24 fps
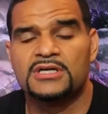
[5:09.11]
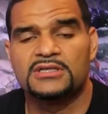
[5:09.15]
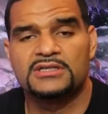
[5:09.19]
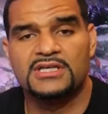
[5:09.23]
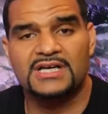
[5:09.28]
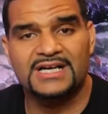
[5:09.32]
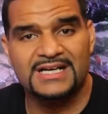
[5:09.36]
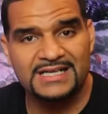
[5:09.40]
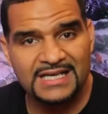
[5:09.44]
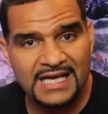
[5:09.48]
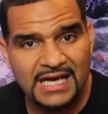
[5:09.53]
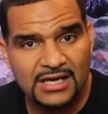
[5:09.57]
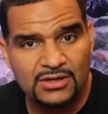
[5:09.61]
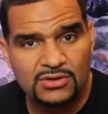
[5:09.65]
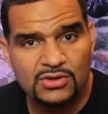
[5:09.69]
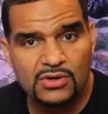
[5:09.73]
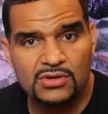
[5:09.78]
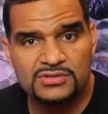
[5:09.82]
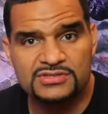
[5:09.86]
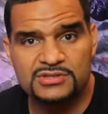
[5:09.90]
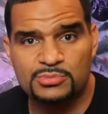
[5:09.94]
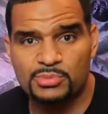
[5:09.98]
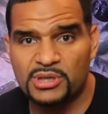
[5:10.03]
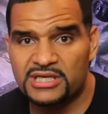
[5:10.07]
The
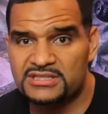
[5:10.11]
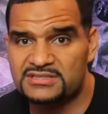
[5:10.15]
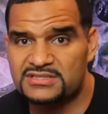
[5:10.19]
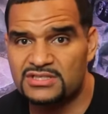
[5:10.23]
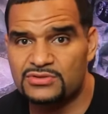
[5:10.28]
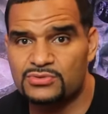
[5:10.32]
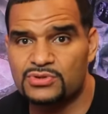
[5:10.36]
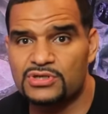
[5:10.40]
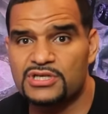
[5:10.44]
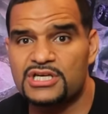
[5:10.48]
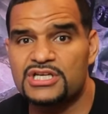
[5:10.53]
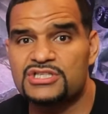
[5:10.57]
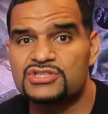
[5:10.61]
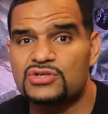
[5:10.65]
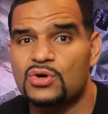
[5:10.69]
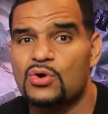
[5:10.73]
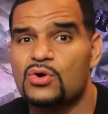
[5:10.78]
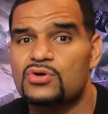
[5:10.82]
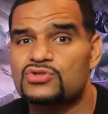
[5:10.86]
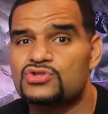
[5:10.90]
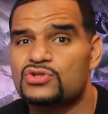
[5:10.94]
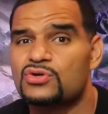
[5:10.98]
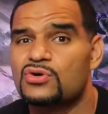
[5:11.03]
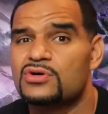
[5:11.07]
cloud-causing bacteria is
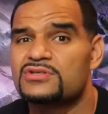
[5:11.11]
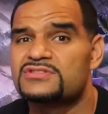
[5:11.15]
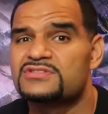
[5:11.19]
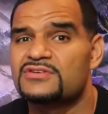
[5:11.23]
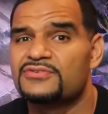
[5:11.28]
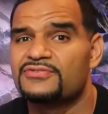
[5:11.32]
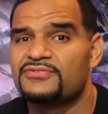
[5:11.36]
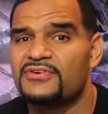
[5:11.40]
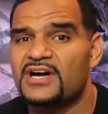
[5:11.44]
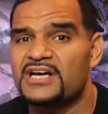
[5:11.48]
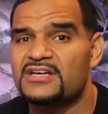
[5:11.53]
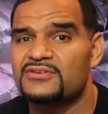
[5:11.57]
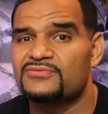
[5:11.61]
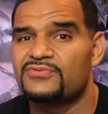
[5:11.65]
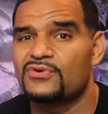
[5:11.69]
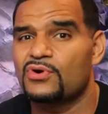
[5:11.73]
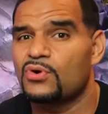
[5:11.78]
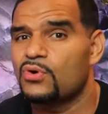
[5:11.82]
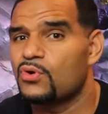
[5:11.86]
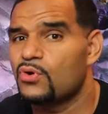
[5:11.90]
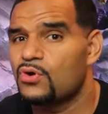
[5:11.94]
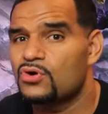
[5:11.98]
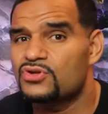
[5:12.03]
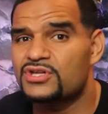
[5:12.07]
also going to fight
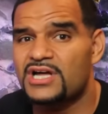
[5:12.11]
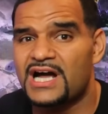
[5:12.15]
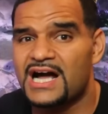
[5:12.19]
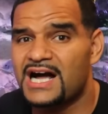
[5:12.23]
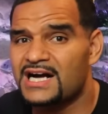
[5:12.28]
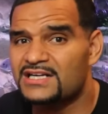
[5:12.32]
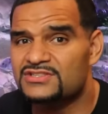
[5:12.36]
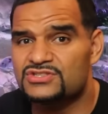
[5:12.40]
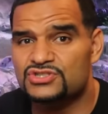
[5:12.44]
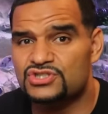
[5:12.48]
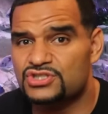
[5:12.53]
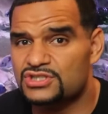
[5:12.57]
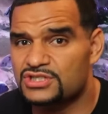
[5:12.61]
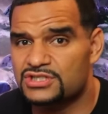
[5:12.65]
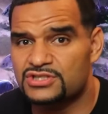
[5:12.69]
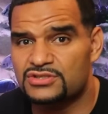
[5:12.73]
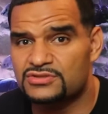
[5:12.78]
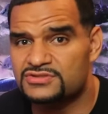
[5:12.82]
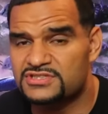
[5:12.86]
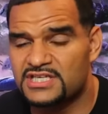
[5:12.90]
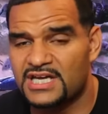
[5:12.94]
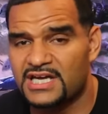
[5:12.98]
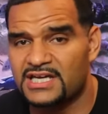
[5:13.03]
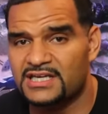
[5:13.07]
for all the oxygen in
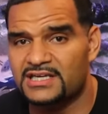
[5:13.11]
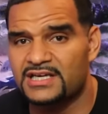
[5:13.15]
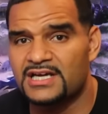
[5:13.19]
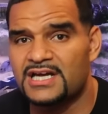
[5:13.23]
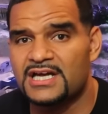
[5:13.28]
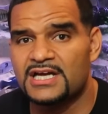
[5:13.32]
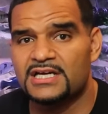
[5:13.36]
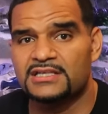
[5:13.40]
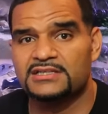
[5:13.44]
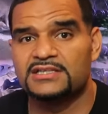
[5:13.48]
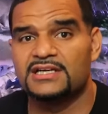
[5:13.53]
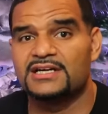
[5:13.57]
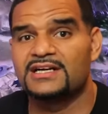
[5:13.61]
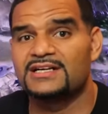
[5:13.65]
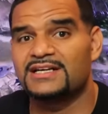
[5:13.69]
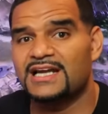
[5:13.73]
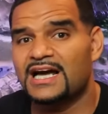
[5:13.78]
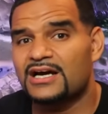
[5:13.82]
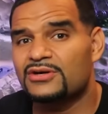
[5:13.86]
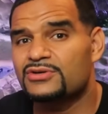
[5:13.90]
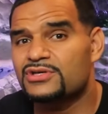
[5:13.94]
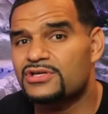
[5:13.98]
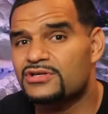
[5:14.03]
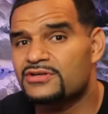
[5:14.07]
your tank. The
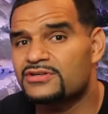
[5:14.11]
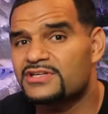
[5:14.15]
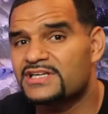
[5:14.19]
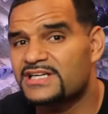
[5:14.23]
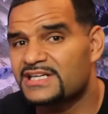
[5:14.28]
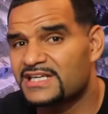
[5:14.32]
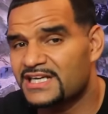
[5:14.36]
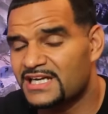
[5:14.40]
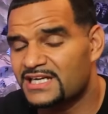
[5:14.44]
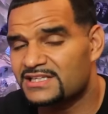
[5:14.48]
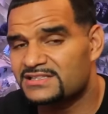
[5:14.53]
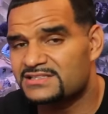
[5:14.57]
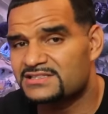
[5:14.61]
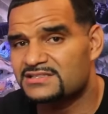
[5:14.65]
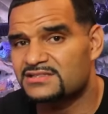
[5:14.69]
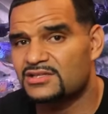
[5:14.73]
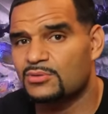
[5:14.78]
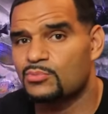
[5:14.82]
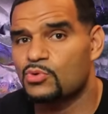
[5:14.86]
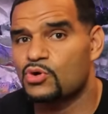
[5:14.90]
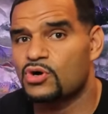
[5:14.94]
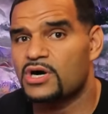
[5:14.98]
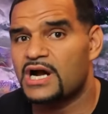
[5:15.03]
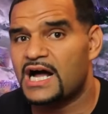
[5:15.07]
cloudier it gets,
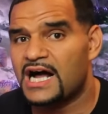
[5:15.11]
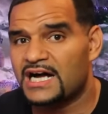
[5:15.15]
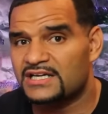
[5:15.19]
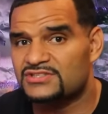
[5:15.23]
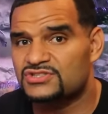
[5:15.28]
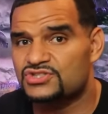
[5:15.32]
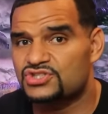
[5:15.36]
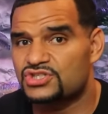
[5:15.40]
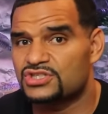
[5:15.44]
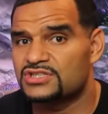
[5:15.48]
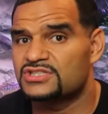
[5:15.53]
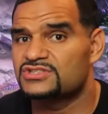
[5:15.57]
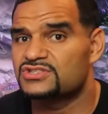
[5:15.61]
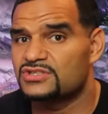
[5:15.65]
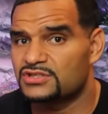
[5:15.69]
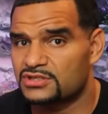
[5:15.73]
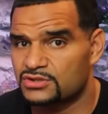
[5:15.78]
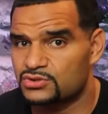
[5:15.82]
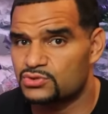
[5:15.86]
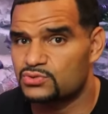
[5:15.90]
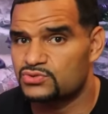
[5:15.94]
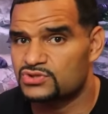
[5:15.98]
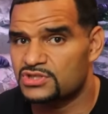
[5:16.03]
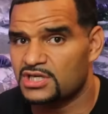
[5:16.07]
the more oxygen it's
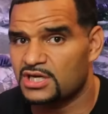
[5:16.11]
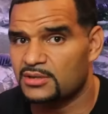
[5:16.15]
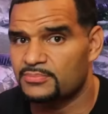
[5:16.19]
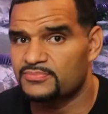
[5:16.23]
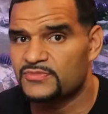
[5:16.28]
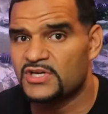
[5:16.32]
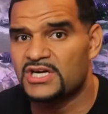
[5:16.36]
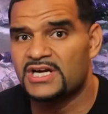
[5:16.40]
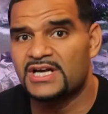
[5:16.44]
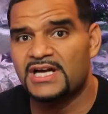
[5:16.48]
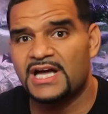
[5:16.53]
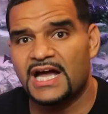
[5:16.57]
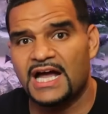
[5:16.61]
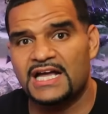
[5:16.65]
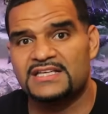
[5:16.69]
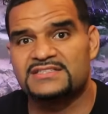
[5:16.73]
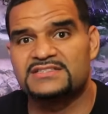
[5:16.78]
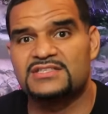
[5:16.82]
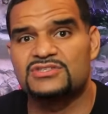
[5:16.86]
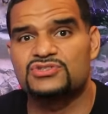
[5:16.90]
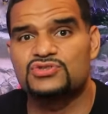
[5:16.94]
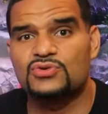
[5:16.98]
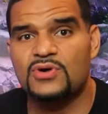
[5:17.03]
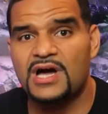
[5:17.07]
going to use up. And
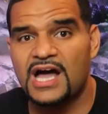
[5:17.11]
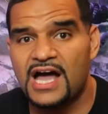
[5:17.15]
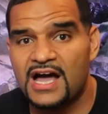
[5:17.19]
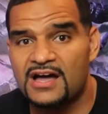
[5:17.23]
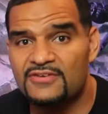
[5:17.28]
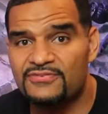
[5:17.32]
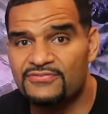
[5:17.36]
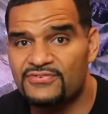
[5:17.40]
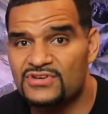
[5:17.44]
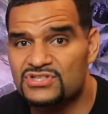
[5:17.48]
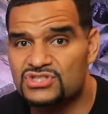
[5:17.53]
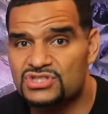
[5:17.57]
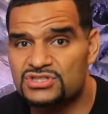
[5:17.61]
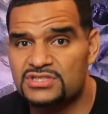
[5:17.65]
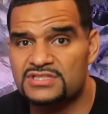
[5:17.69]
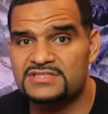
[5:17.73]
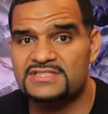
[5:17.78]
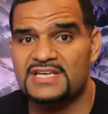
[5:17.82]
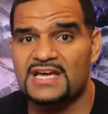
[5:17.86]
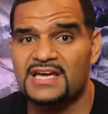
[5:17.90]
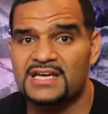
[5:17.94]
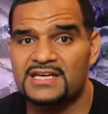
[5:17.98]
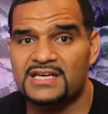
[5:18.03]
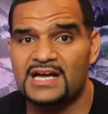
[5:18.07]
since you have fish in the
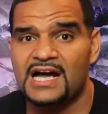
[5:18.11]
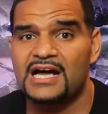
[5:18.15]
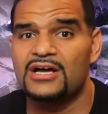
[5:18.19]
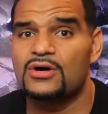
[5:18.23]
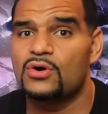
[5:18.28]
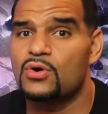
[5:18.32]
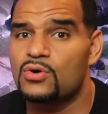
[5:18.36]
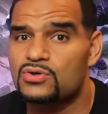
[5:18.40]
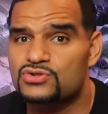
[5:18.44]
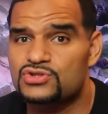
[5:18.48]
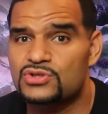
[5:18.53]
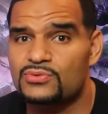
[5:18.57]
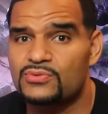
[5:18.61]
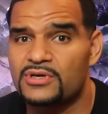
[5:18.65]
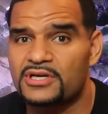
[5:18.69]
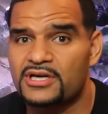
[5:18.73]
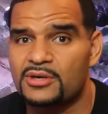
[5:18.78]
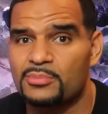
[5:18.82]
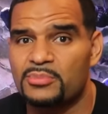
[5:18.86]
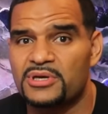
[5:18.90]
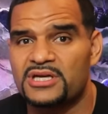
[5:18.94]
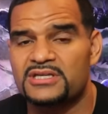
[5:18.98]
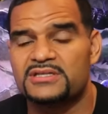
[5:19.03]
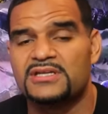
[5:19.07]
tank, I also
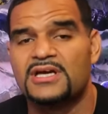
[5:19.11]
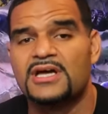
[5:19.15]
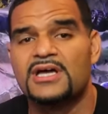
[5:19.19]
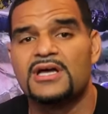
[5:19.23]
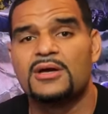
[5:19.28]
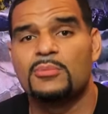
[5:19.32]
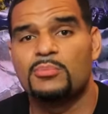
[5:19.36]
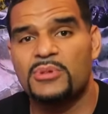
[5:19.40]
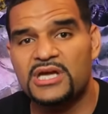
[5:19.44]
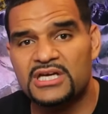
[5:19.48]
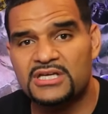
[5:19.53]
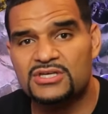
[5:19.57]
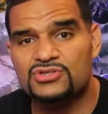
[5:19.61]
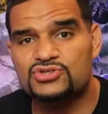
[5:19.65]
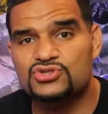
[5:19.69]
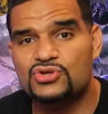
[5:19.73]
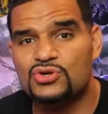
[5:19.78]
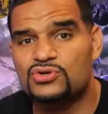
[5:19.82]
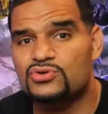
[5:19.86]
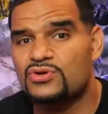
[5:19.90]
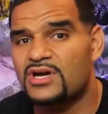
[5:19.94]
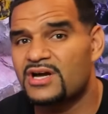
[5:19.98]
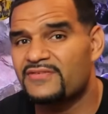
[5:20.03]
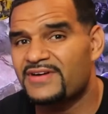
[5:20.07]
recommend making
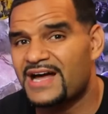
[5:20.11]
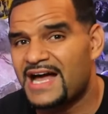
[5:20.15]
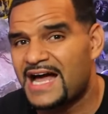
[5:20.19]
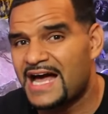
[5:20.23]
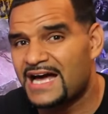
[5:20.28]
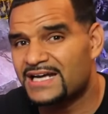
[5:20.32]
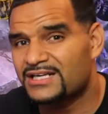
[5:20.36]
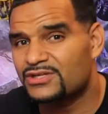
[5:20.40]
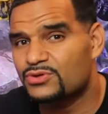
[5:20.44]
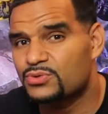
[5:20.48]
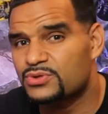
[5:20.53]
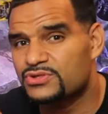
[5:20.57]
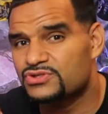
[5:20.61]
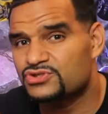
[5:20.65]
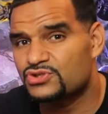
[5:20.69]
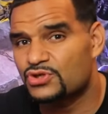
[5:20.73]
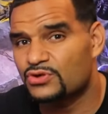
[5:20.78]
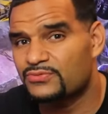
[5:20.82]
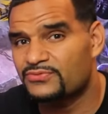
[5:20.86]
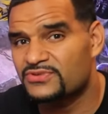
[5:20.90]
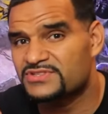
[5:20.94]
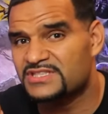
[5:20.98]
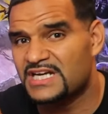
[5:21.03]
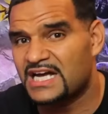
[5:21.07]
sure you have adequate
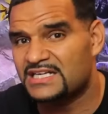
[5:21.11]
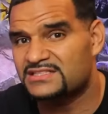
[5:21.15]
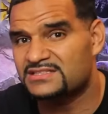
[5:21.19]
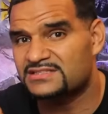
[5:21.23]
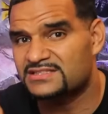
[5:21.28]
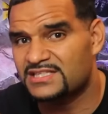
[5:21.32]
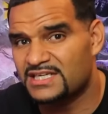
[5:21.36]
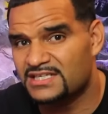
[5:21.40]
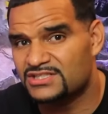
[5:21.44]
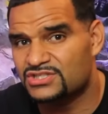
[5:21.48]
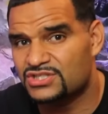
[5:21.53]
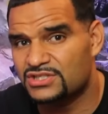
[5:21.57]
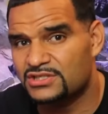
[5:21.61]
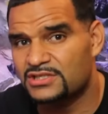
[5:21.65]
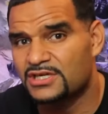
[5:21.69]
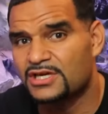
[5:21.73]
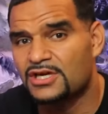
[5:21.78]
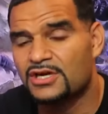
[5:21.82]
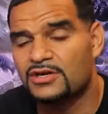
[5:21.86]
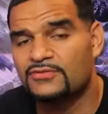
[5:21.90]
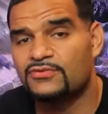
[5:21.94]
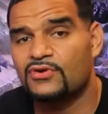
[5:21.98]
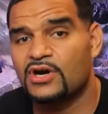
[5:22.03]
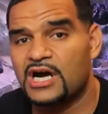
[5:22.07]
surface agitation
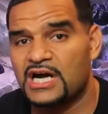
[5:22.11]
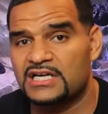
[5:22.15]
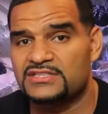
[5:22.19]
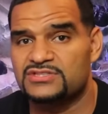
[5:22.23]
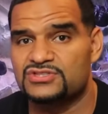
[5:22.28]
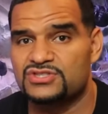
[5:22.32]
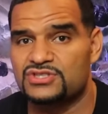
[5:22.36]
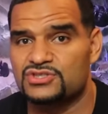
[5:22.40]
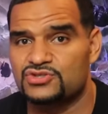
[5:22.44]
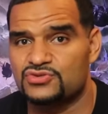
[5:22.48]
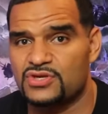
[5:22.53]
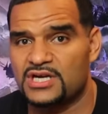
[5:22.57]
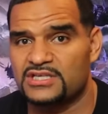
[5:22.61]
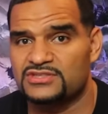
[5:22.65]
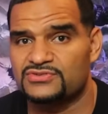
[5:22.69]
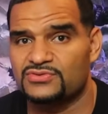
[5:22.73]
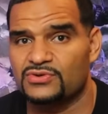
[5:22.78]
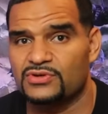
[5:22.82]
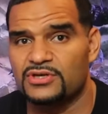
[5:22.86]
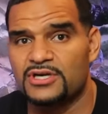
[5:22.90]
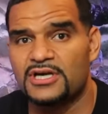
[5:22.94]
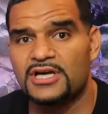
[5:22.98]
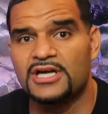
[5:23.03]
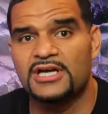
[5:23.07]
for oxygen
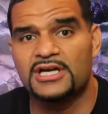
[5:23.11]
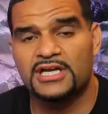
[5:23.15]
transfer.